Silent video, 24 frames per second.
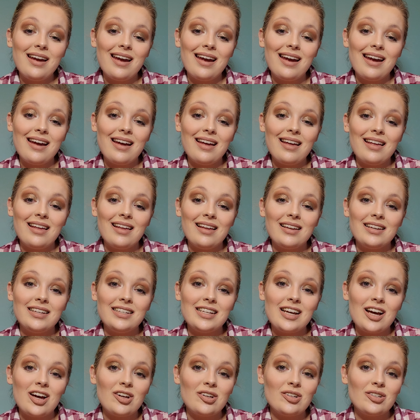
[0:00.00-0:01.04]

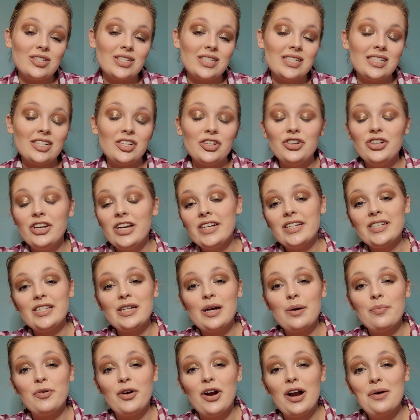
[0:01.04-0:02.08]
and I'll see you next
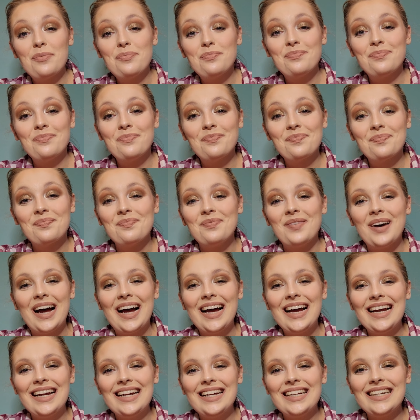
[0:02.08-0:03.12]
time around.
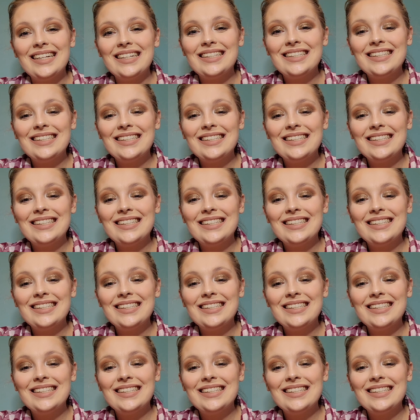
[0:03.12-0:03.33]
Bye!